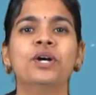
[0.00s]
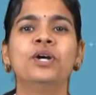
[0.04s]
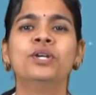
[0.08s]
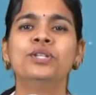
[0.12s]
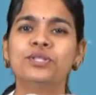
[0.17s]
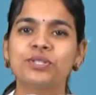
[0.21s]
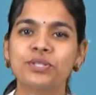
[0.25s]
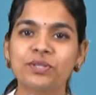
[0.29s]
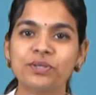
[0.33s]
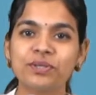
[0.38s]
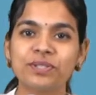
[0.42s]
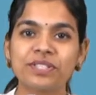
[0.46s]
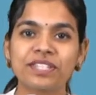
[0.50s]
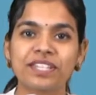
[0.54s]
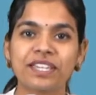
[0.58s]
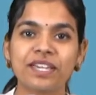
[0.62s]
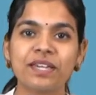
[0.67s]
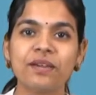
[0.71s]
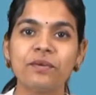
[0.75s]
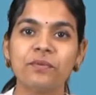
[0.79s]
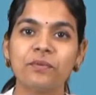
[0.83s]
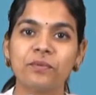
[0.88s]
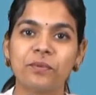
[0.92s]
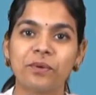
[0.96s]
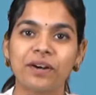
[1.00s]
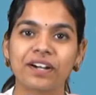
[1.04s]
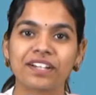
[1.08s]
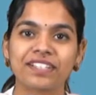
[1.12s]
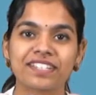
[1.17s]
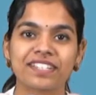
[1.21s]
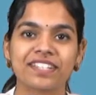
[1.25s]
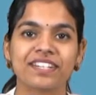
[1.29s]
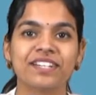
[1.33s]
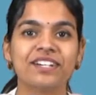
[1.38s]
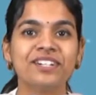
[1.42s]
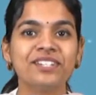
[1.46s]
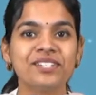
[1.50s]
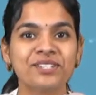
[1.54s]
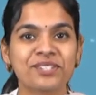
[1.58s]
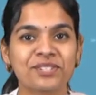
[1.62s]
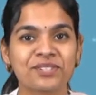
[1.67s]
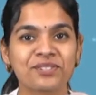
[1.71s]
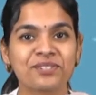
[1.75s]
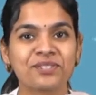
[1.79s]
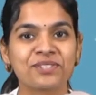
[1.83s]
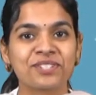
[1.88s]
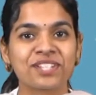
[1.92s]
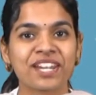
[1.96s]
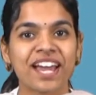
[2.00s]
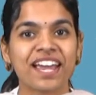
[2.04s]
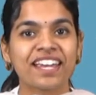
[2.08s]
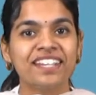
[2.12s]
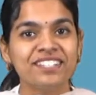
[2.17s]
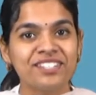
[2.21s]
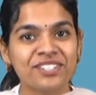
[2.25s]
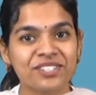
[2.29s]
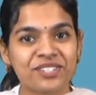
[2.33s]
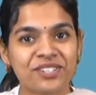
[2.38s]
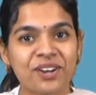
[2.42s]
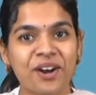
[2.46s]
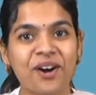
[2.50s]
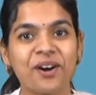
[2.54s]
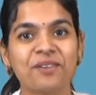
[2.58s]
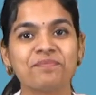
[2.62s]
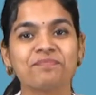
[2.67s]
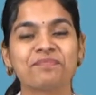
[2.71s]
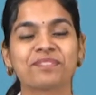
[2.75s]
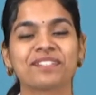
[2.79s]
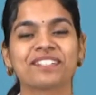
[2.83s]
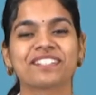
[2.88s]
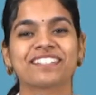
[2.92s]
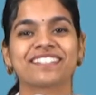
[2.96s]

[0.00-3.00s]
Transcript: Susie works in a shoeshine shop.